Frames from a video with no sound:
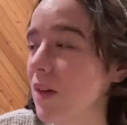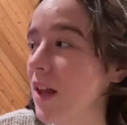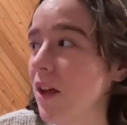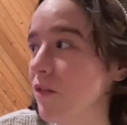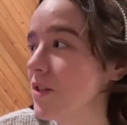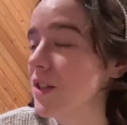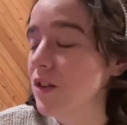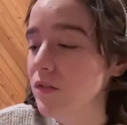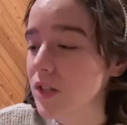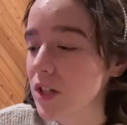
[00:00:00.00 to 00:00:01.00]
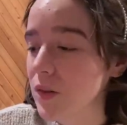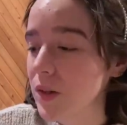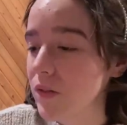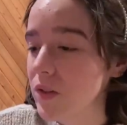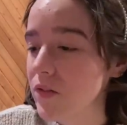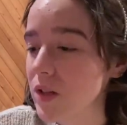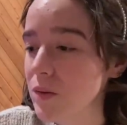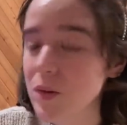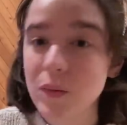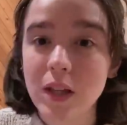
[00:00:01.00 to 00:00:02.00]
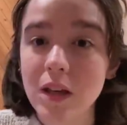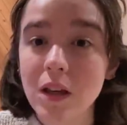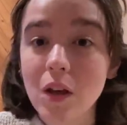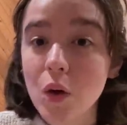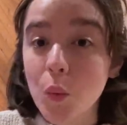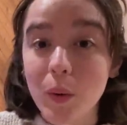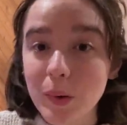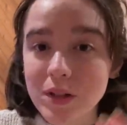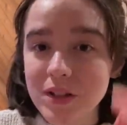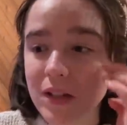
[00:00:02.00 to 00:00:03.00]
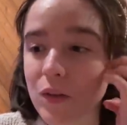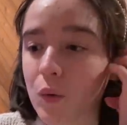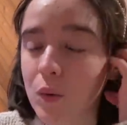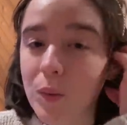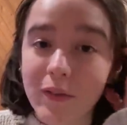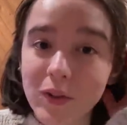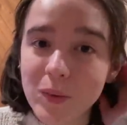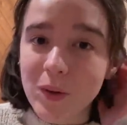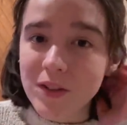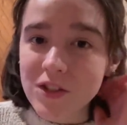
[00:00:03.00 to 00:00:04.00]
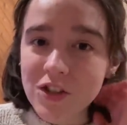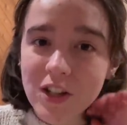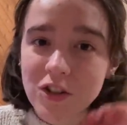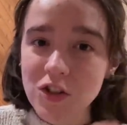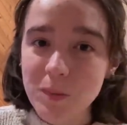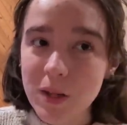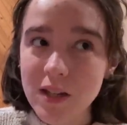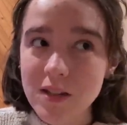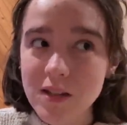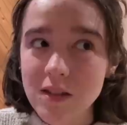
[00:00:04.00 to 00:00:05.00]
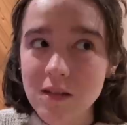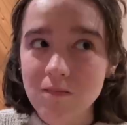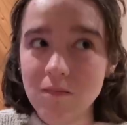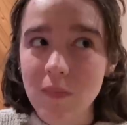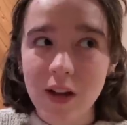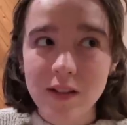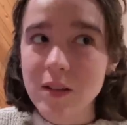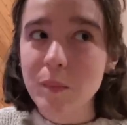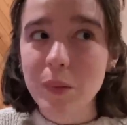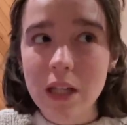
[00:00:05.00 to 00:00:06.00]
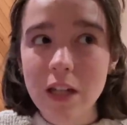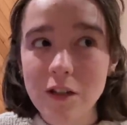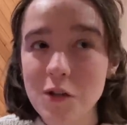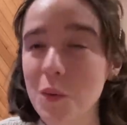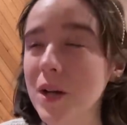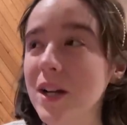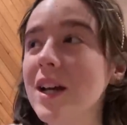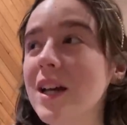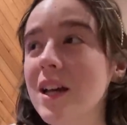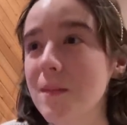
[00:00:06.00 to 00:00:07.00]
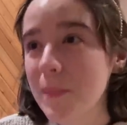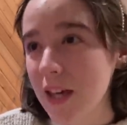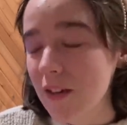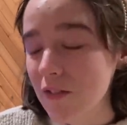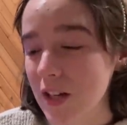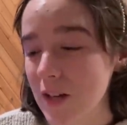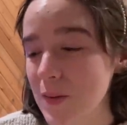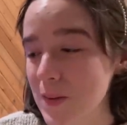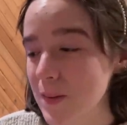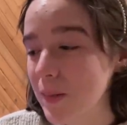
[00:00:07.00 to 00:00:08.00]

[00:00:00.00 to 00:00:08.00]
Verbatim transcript: and every single video, even if there was only one person or one of you on this channel, just because I simply adore making videos.